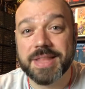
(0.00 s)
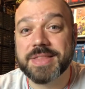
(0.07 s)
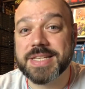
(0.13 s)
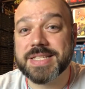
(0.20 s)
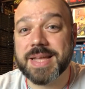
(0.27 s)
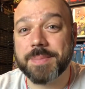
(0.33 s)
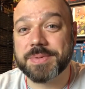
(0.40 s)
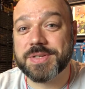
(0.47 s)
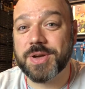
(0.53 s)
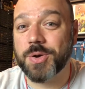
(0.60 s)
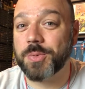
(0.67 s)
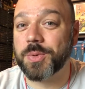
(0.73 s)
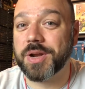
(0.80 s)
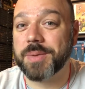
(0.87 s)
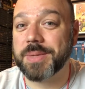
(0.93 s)
This
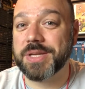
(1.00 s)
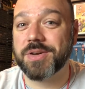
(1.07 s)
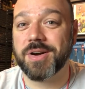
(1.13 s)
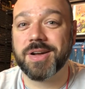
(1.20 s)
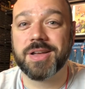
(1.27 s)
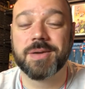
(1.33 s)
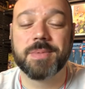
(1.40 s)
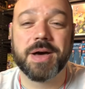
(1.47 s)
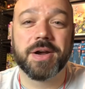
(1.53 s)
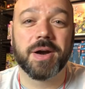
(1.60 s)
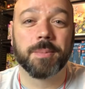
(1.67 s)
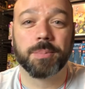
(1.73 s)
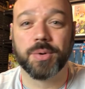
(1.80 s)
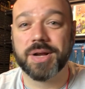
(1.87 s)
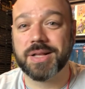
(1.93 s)
episode, we're going to be talking about
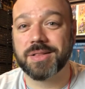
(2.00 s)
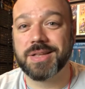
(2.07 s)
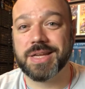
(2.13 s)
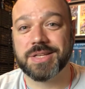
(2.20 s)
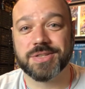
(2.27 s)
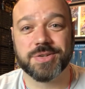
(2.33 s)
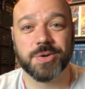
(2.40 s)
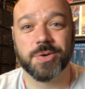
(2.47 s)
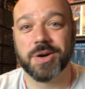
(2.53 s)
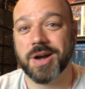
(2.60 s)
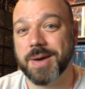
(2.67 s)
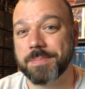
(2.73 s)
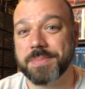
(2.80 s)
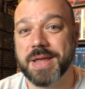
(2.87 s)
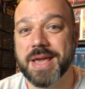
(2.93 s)
our Bricklink store
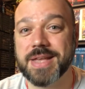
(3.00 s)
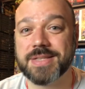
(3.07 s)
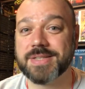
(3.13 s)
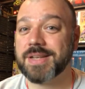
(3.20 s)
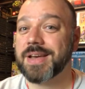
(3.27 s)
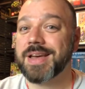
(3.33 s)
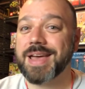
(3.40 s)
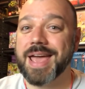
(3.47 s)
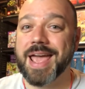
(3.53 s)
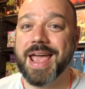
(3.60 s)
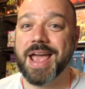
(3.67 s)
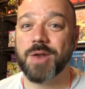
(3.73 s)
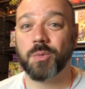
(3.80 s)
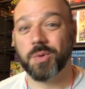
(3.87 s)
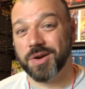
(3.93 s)
updates,
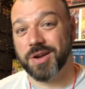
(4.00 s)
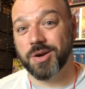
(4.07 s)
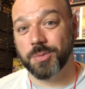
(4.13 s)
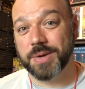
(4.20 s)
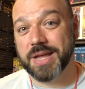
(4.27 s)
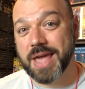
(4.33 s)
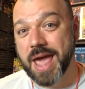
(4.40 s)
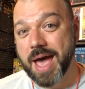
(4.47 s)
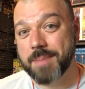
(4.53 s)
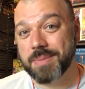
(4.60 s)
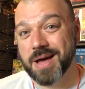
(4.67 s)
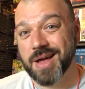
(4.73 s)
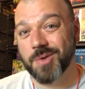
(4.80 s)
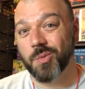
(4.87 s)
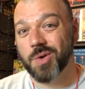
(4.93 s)
and we're going to recap
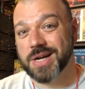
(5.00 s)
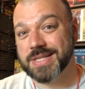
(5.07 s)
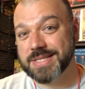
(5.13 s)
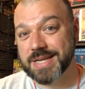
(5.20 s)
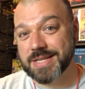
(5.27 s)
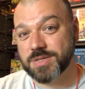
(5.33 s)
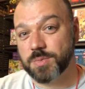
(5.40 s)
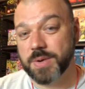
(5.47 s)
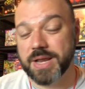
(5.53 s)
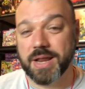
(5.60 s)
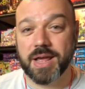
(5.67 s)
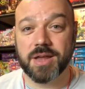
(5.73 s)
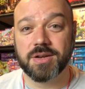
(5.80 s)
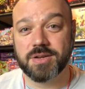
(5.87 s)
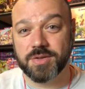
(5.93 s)
on what sets went
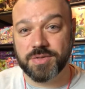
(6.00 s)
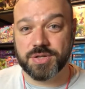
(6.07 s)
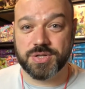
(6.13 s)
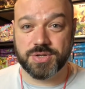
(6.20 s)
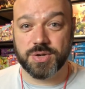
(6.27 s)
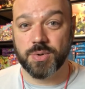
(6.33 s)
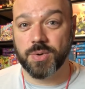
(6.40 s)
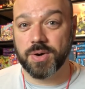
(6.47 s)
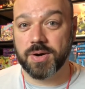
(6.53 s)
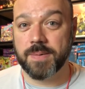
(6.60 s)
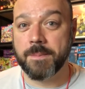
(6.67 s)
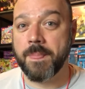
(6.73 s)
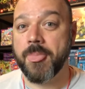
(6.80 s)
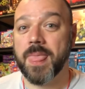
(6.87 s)
into the store.